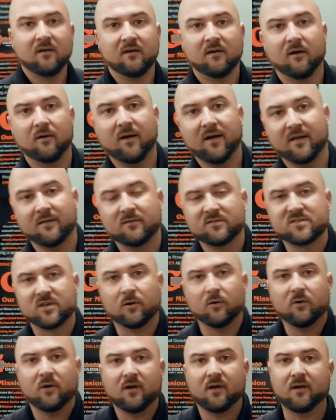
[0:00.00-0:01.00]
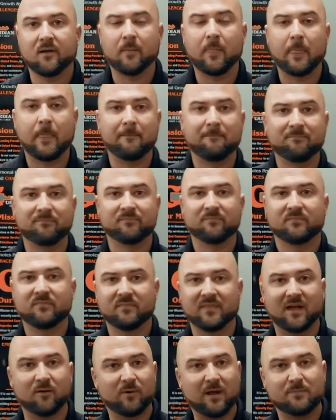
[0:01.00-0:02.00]
All right, so
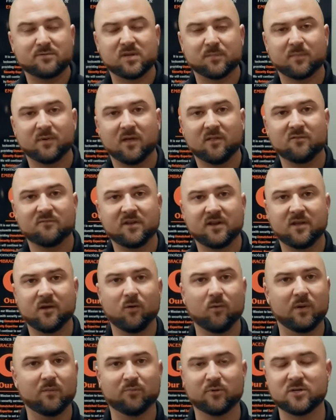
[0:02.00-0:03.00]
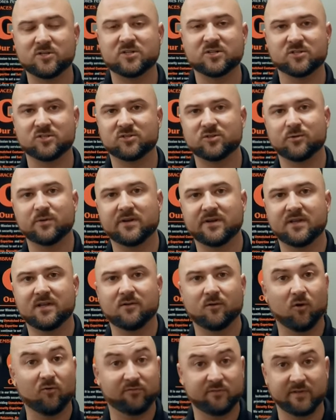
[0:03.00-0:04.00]
that wraps up another video. We appreciate you tuning
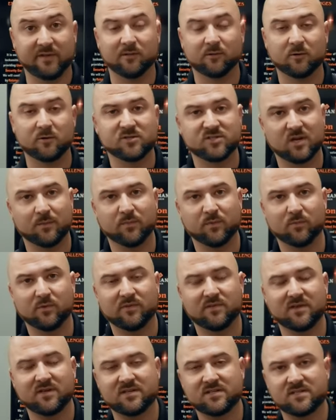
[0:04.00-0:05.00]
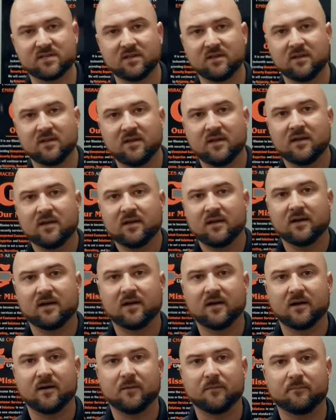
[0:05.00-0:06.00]
in. Hopefully you learned something with this.
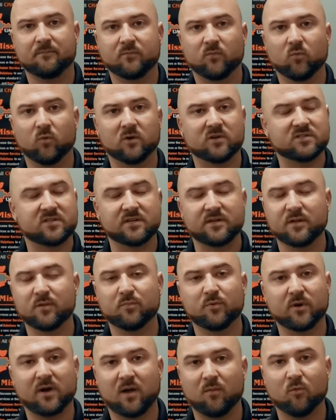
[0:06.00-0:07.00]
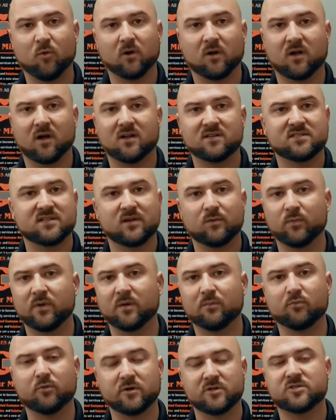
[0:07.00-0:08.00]
We'll continue to put out more content.
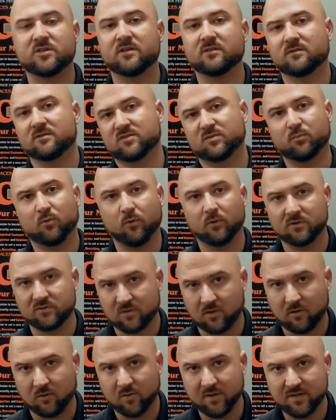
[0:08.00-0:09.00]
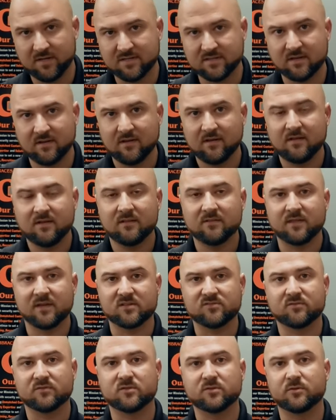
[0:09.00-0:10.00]
We appreciate the support as always.
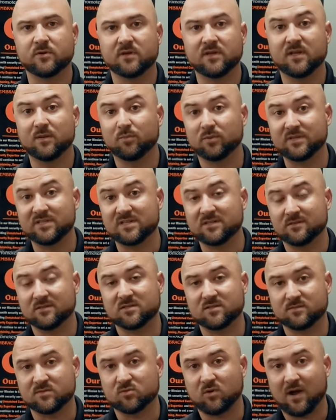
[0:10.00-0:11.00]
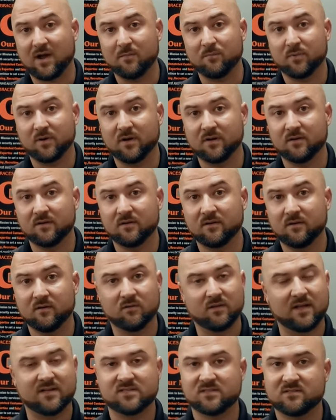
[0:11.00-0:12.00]
Thanks for tuning in. Please hit the subscribe button.
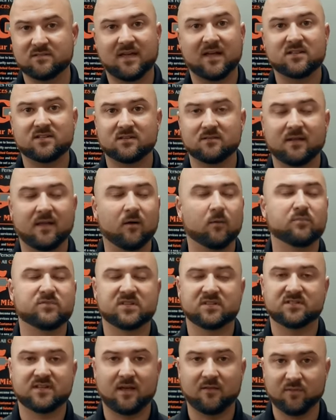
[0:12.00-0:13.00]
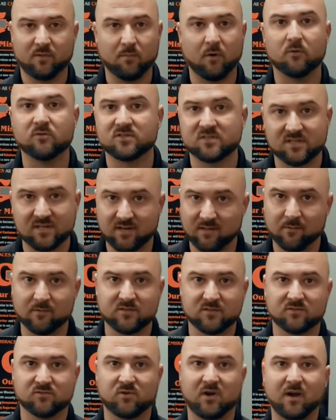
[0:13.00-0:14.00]
That helps us out the most, is hitting the
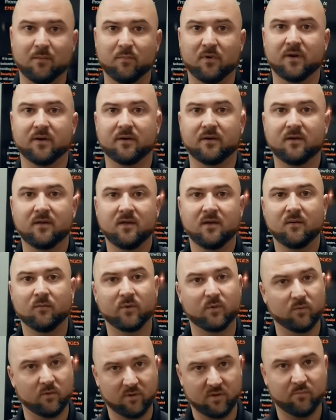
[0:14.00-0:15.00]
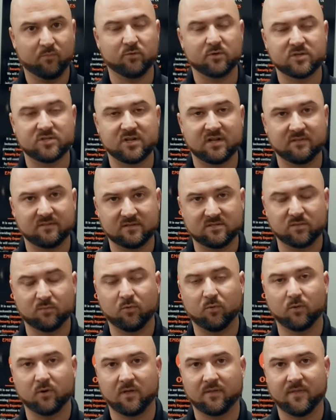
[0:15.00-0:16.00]
subscribe button. We really appreciate the
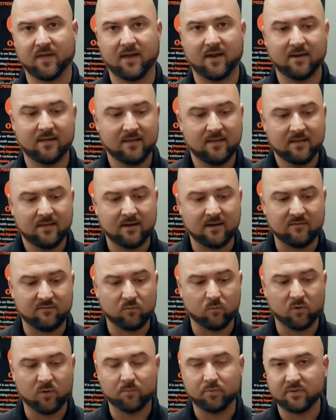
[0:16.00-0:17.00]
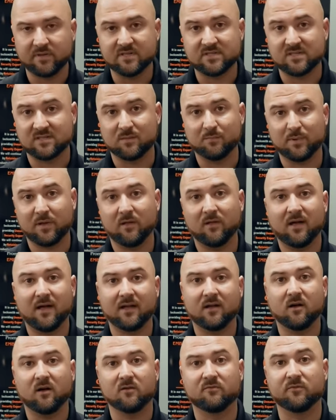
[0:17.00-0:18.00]
support on that. And if you would, please hit the bell
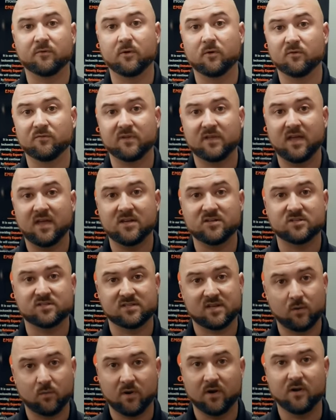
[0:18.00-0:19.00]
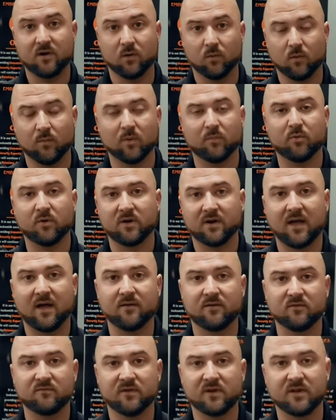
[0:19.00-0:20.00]
icon for notifications. That way you know when we're putting
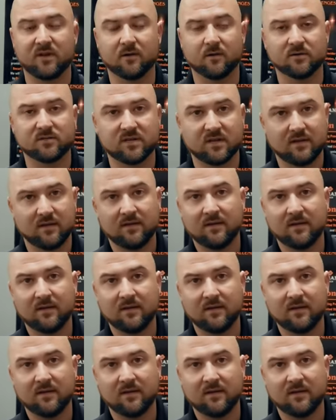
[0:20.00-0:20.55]
out new videos.